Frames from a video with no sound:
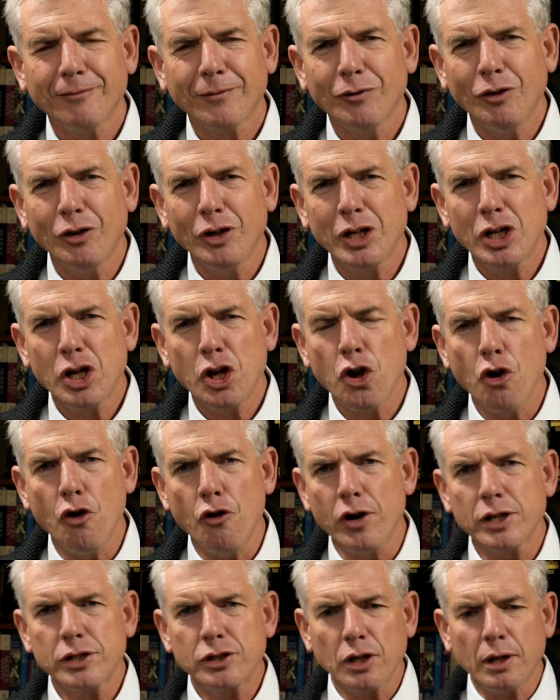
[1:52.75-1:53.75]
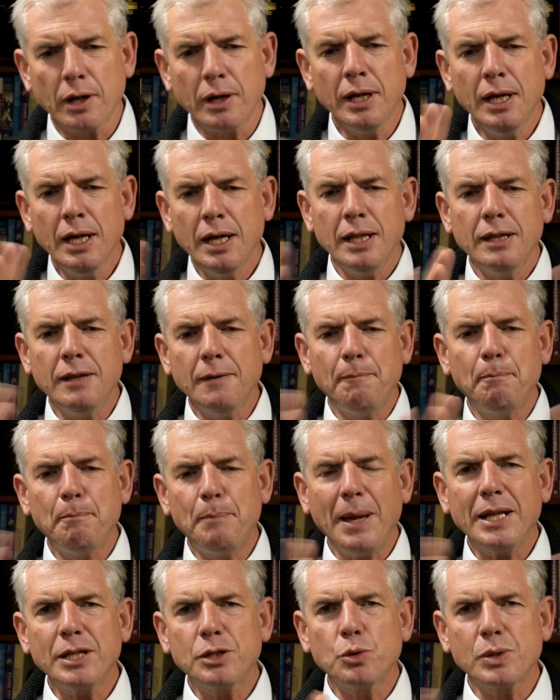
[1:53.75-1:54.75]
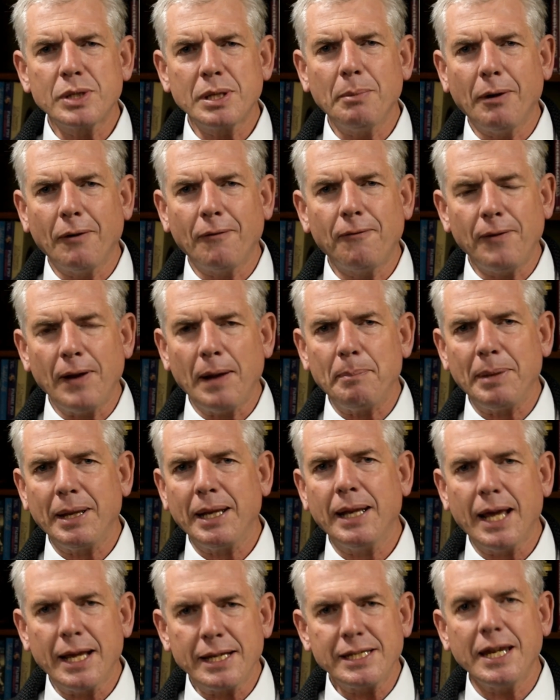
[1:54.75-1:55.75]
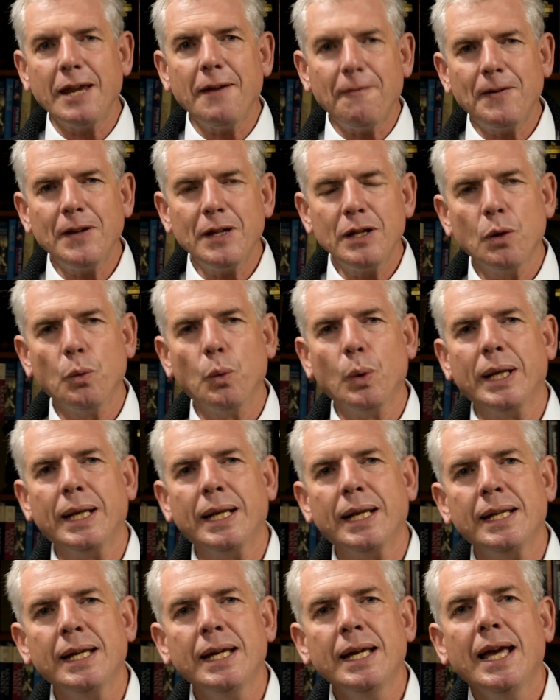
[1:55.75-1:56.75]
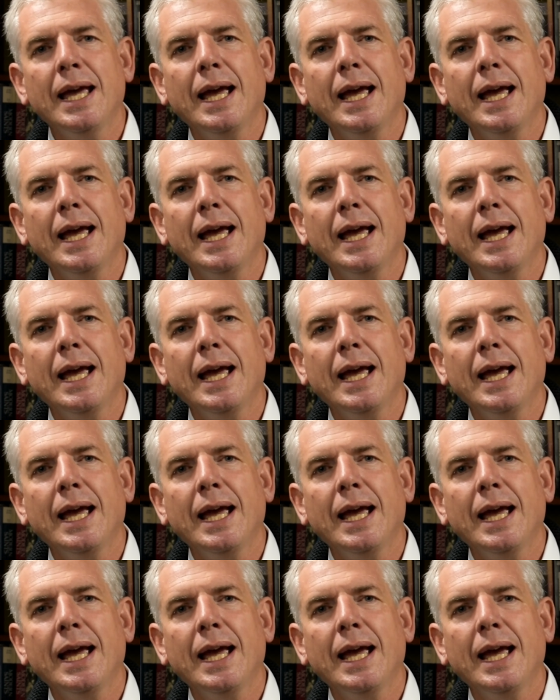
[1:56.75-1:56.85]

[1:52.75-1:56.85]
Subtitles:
Very curious. So the pants were somehow flapping as if in the wind.